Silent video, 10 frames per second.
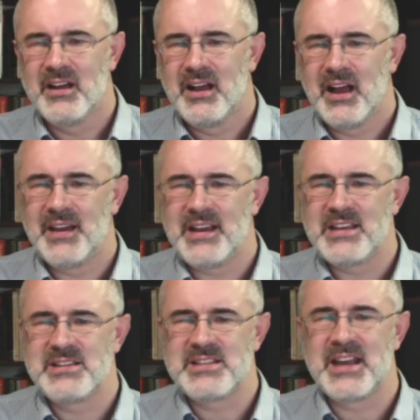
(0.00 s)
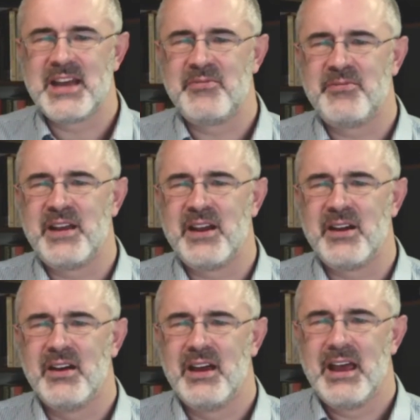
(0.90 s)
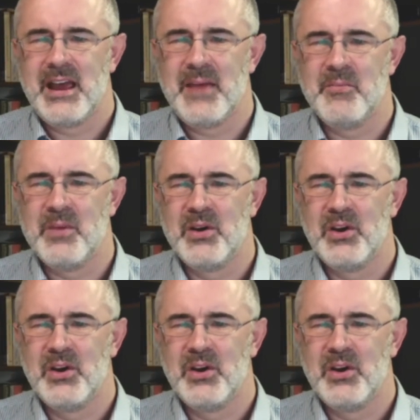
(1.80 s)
And he said, I fear him,